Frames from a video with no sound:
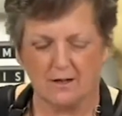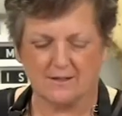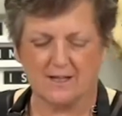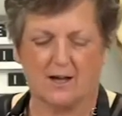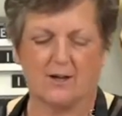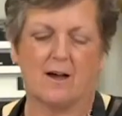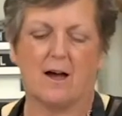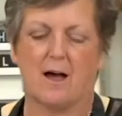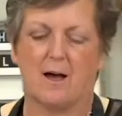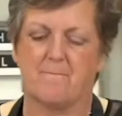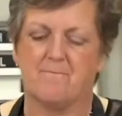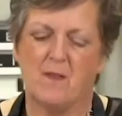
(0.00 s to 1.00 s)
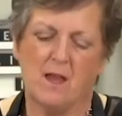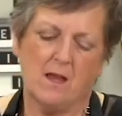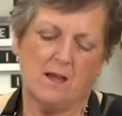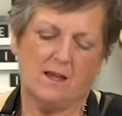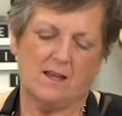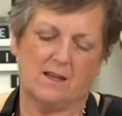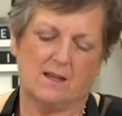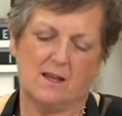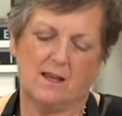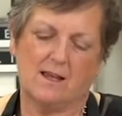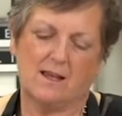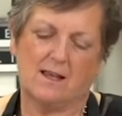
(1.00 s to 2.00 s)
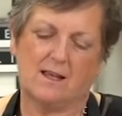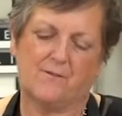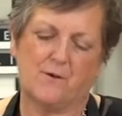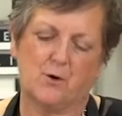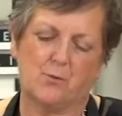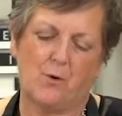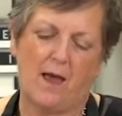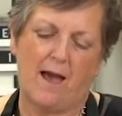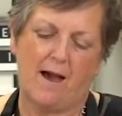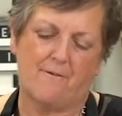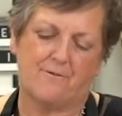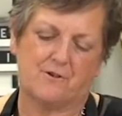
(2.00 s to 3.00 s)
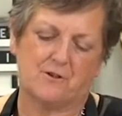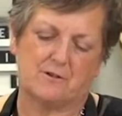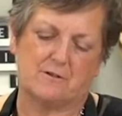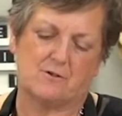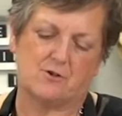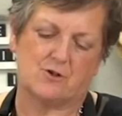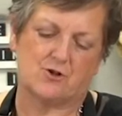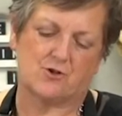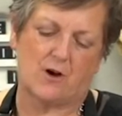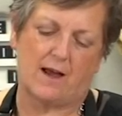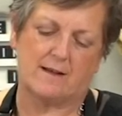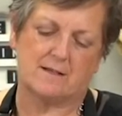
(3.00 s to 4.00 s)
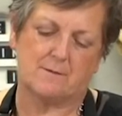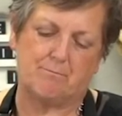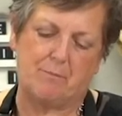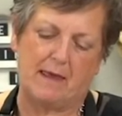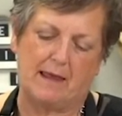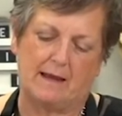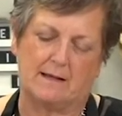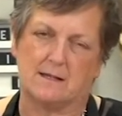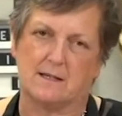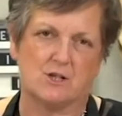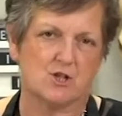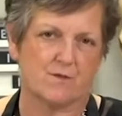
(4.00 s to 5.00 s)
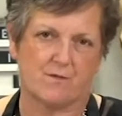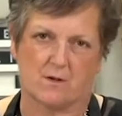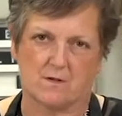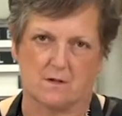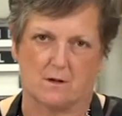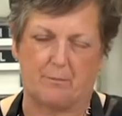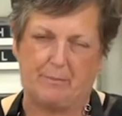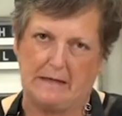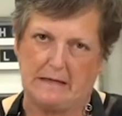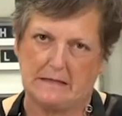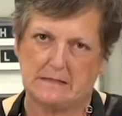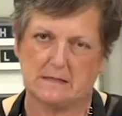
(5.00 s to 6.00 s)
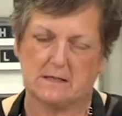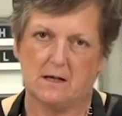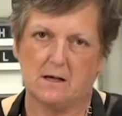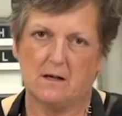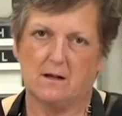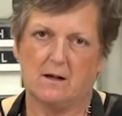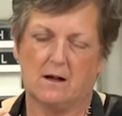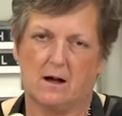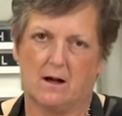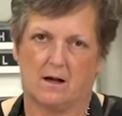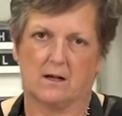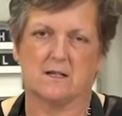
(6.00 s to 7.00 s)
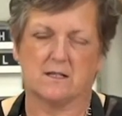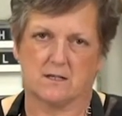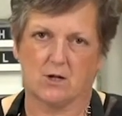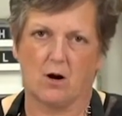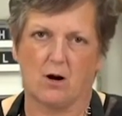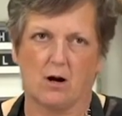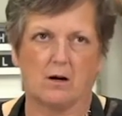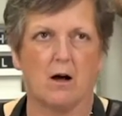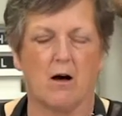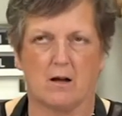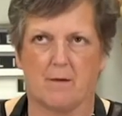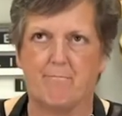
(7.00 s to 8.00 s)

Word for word: I'll tell you. Um, if you have to try to paint each of those little peaks on a star, on a